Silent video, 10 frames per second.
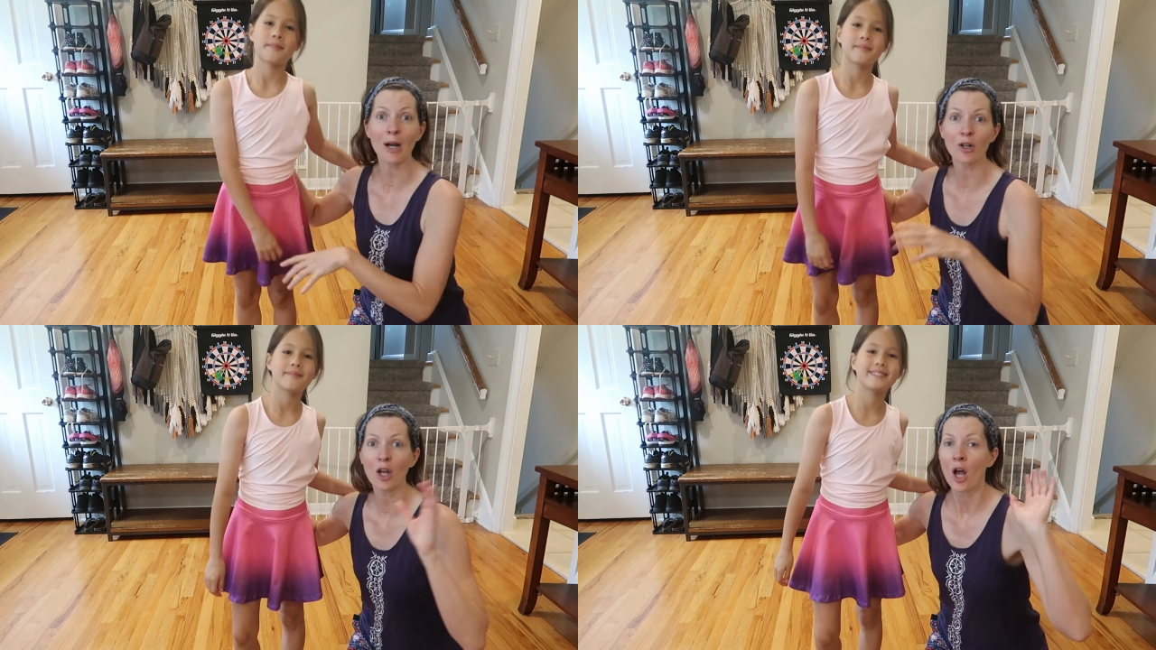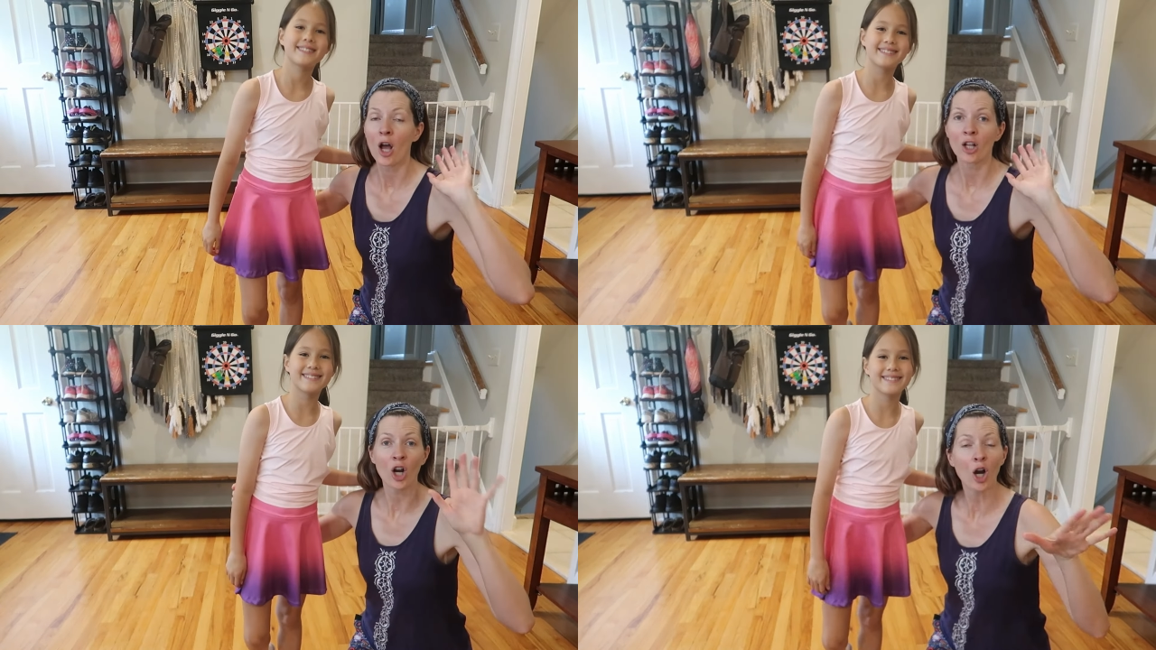Speaker 1: about
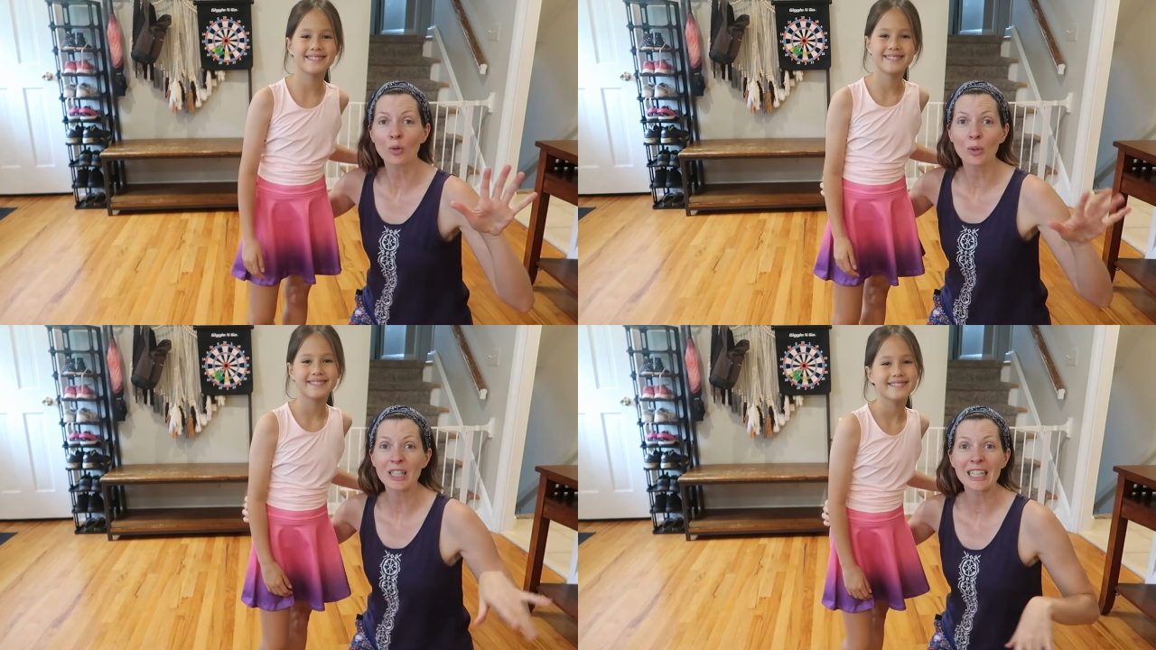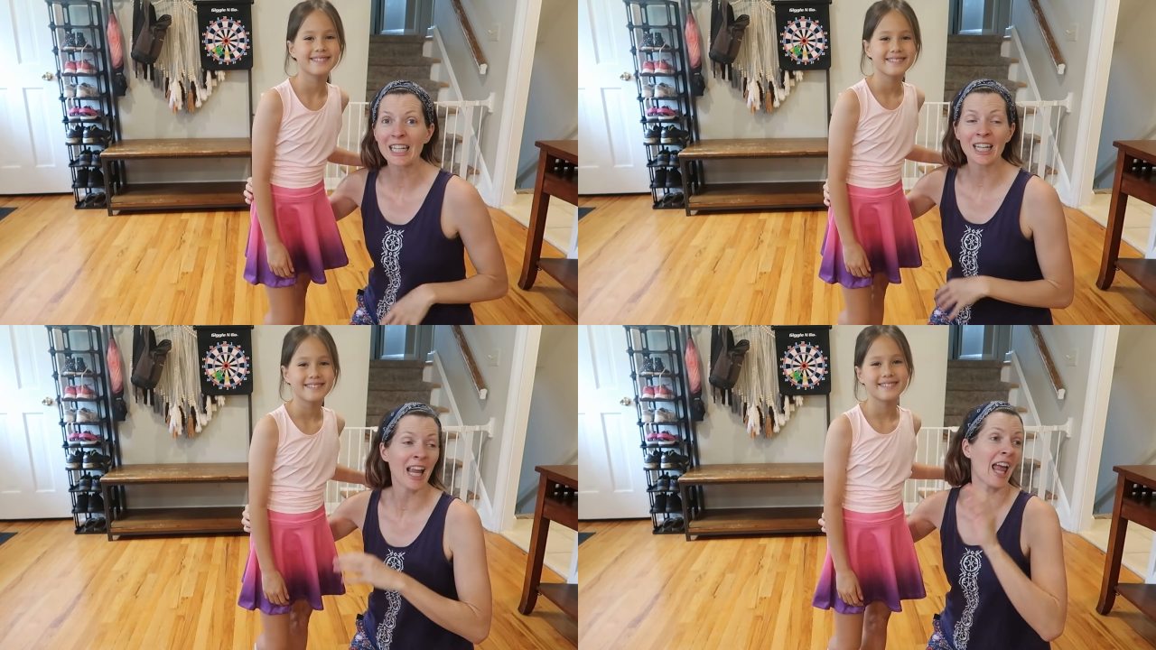
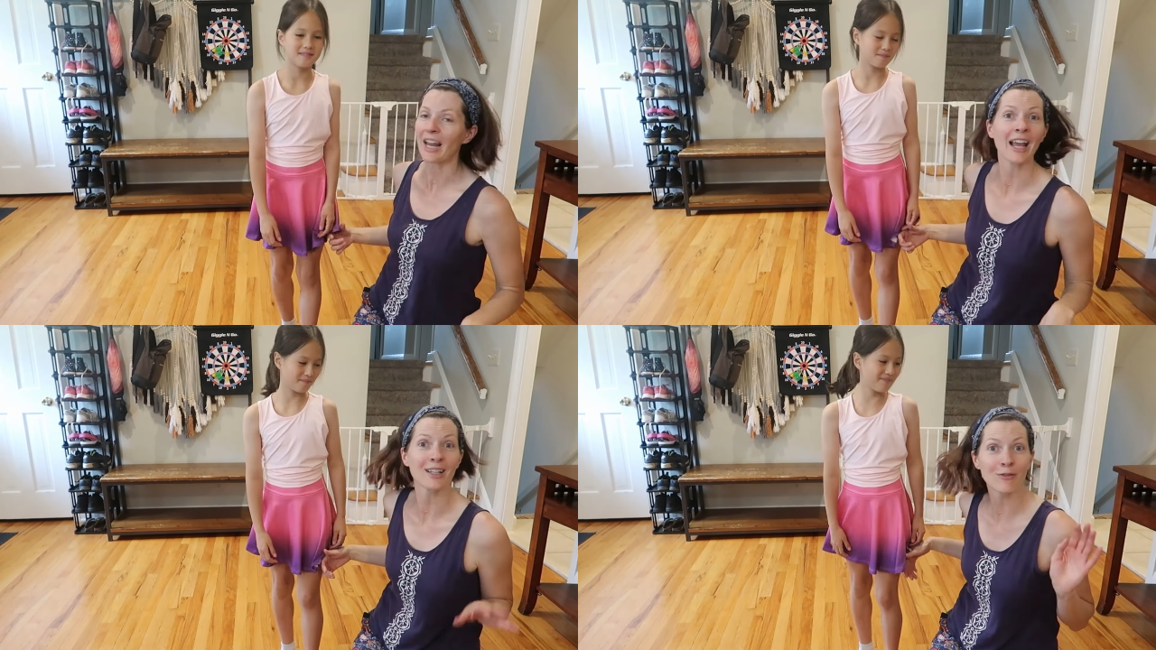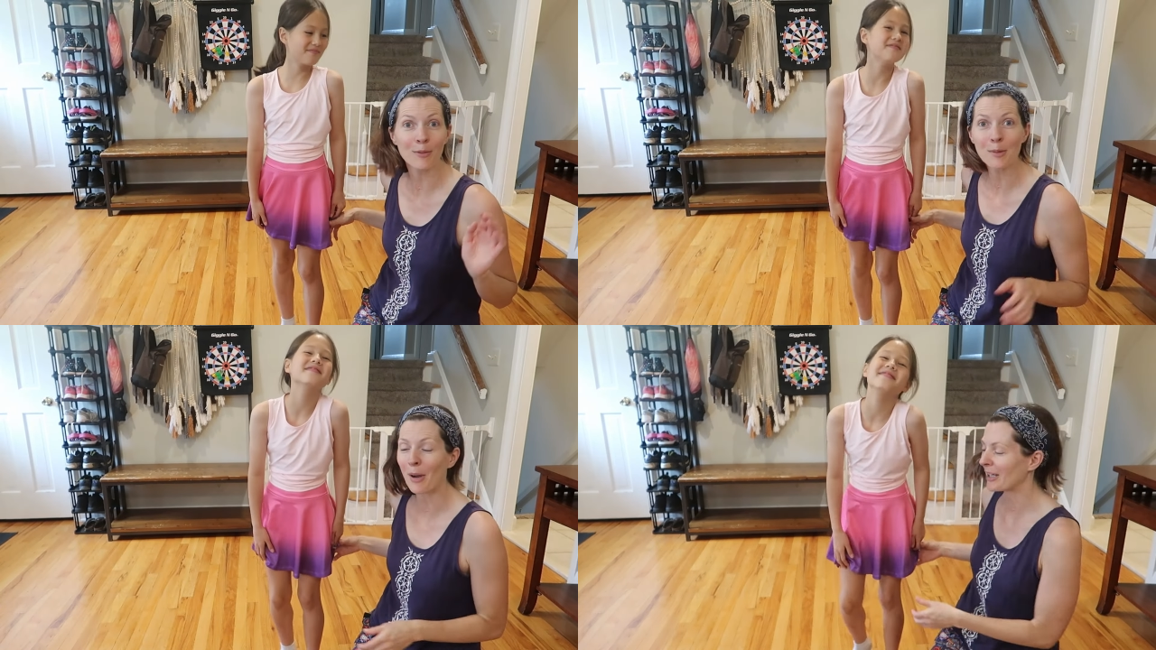cartwheeling and hanging from
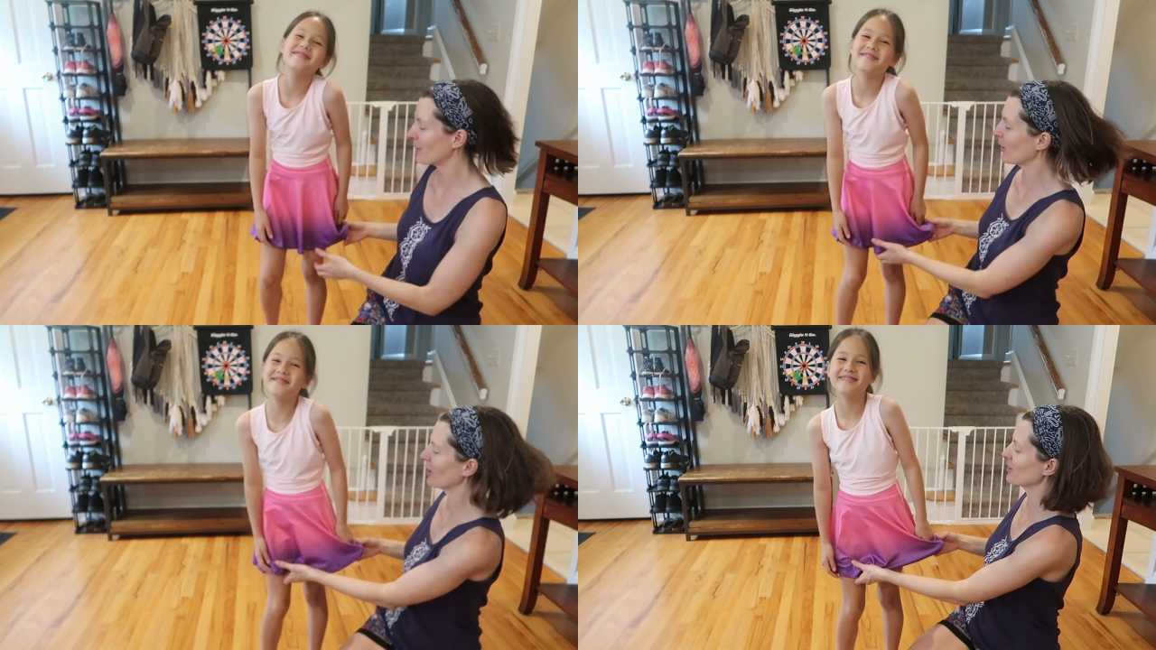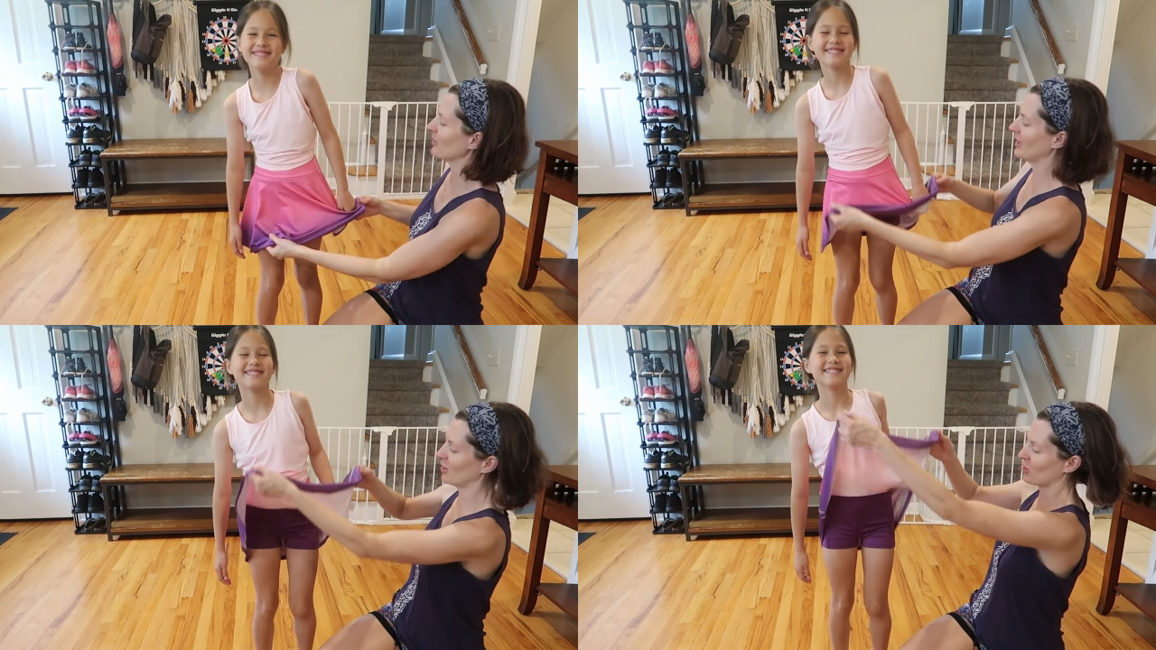the monkey bars with
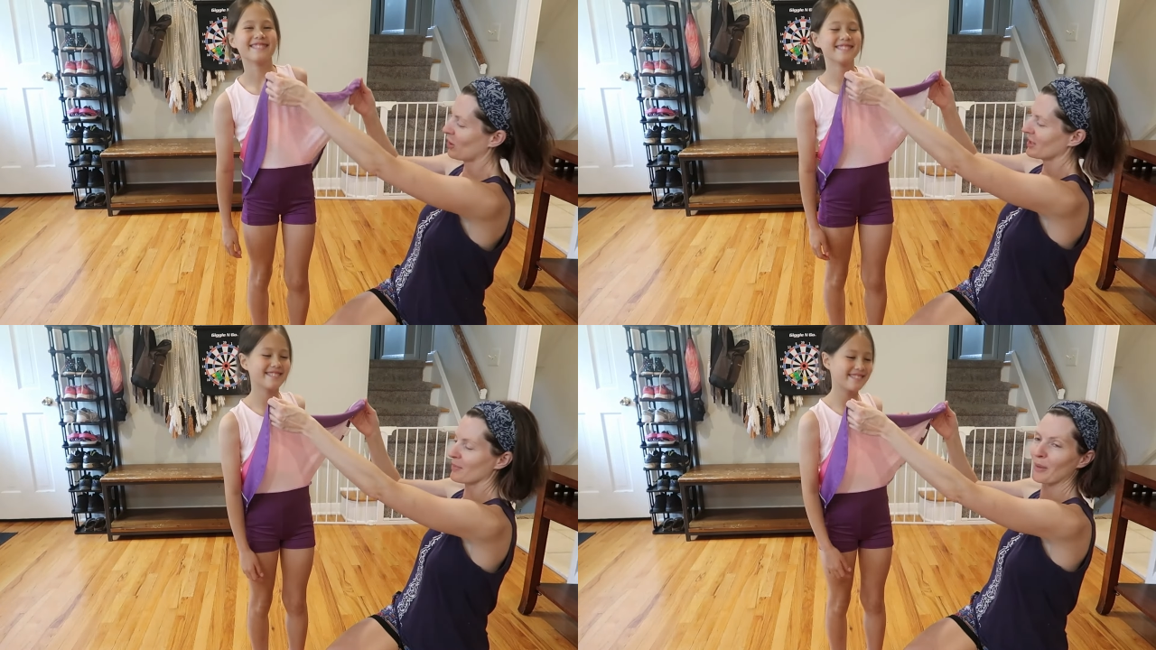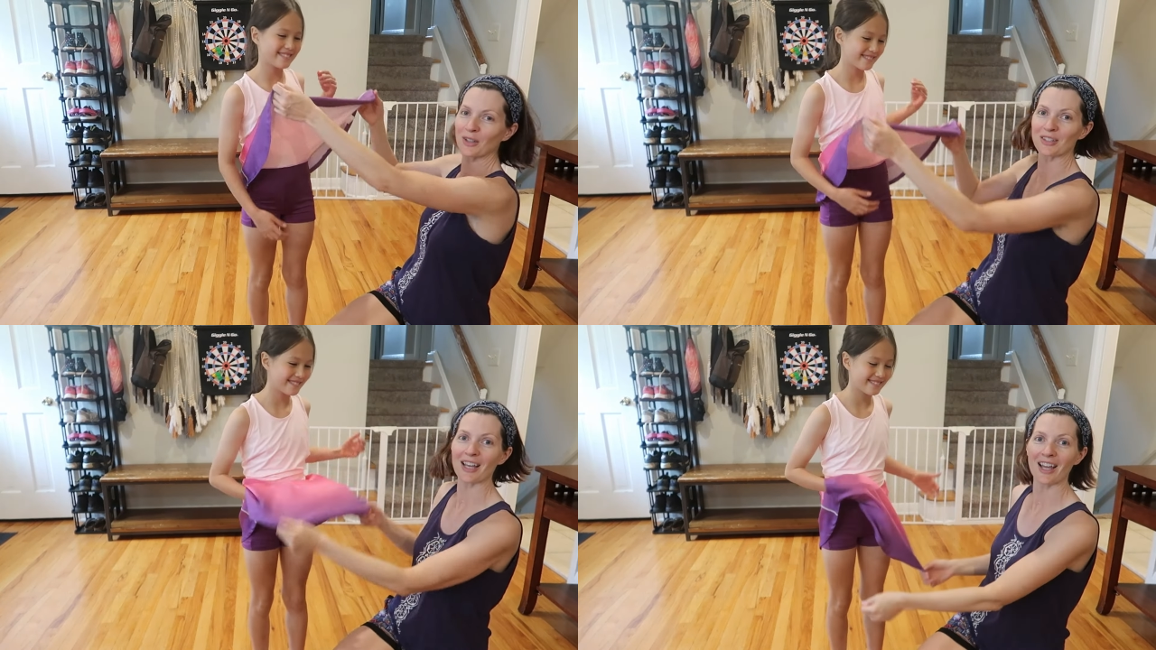these shorts
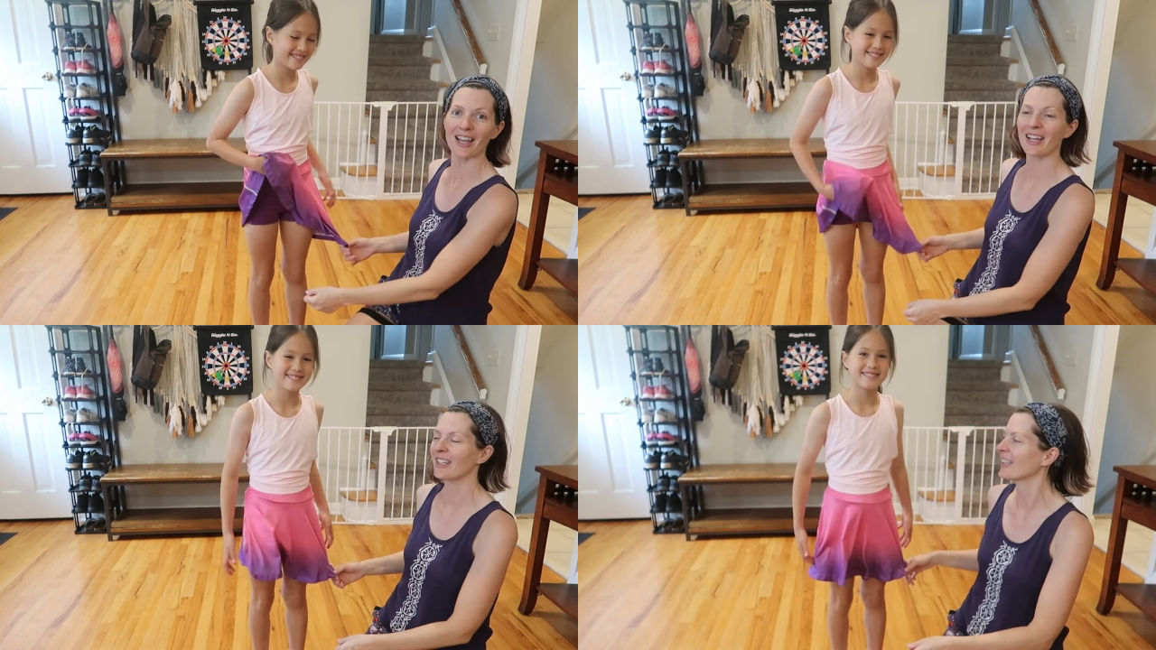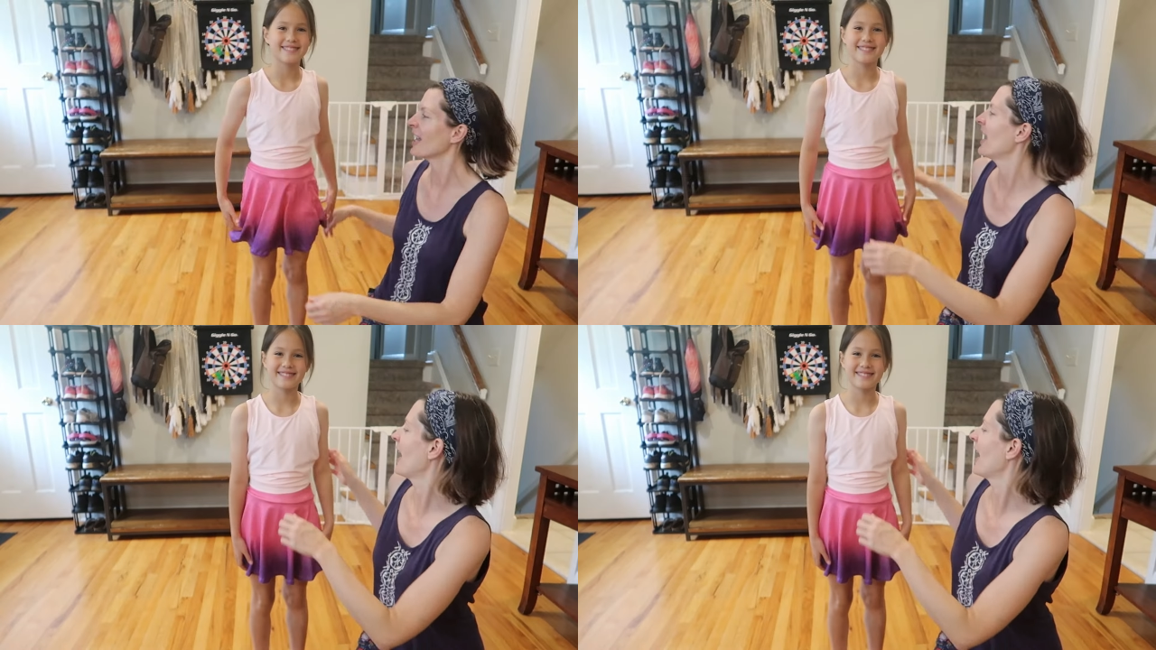built in.